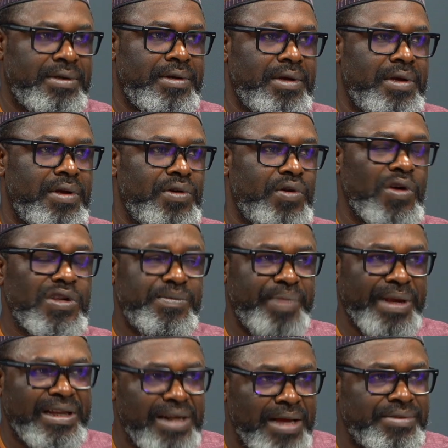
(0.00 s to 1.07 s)

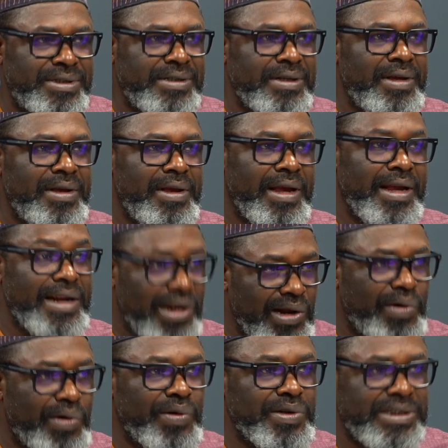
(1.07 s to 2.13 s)
in the
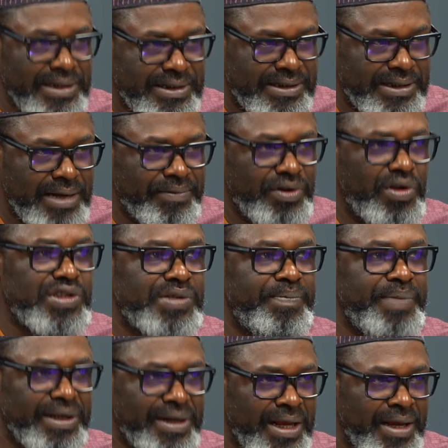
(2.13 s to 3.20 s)
legal system, those
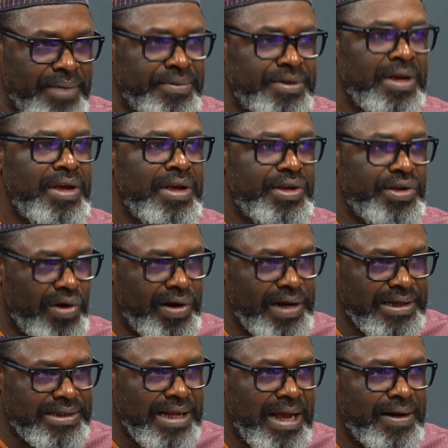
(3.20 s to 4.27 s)
big names, you
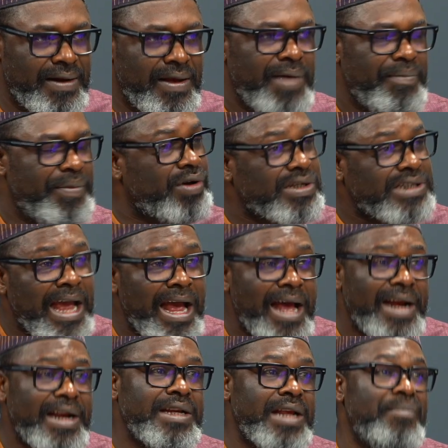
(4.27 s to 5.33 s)
understand, because
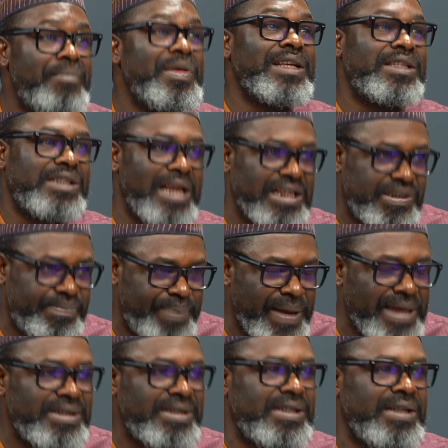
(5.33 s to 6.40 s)
hiring them is
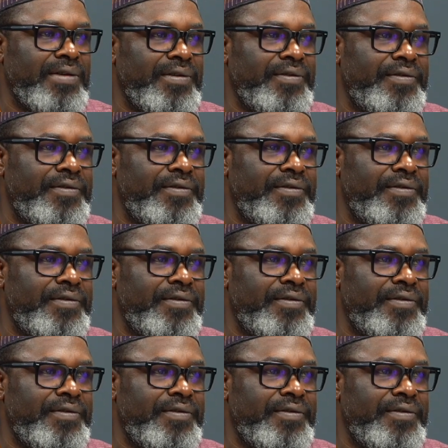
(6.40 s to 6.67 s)
expensive.